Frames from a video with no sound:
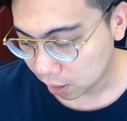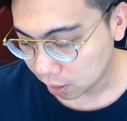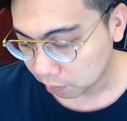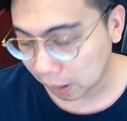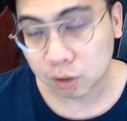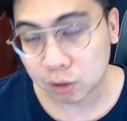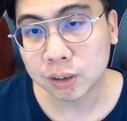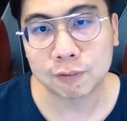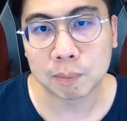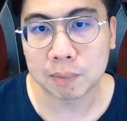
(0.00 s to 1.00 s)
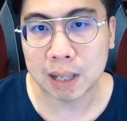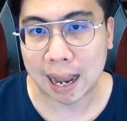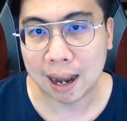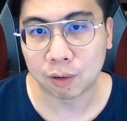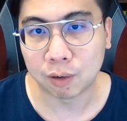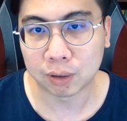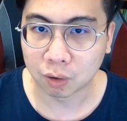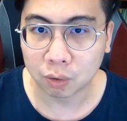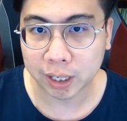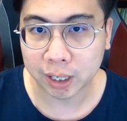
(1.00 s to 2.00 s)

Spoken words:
But don't give them the how, like, okay,